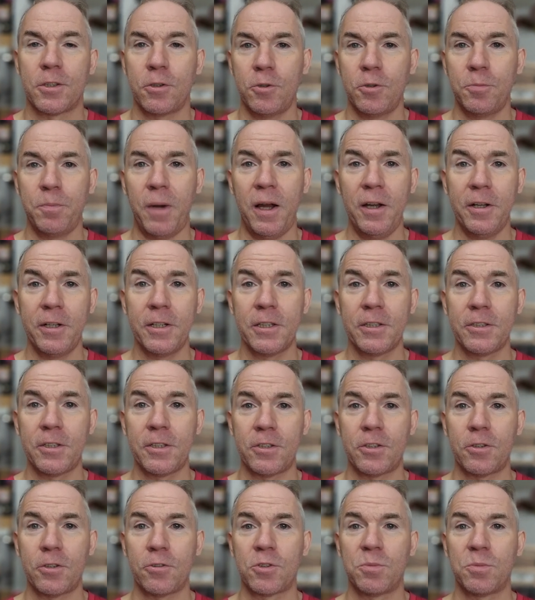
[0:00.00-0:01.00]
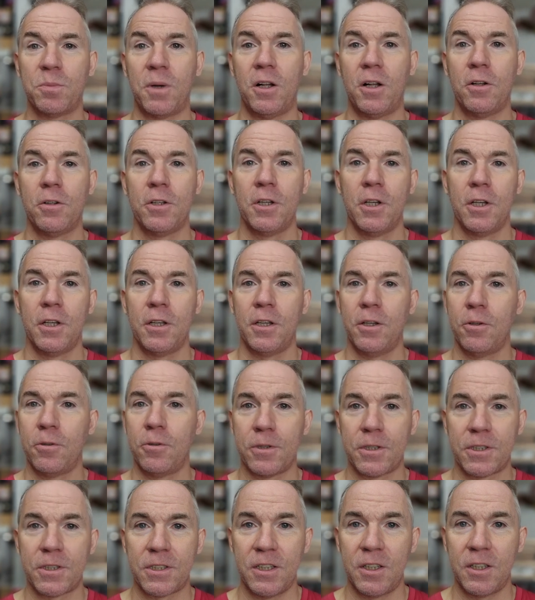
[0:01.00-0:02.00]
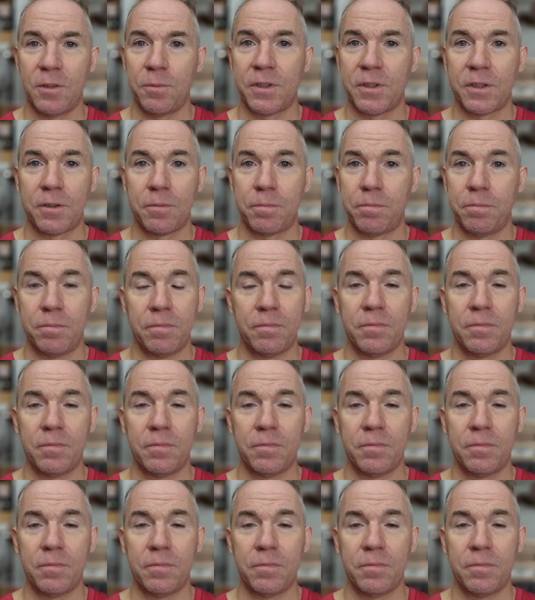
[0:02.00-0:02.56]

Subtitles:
Those particles are so small, you don't see them, they're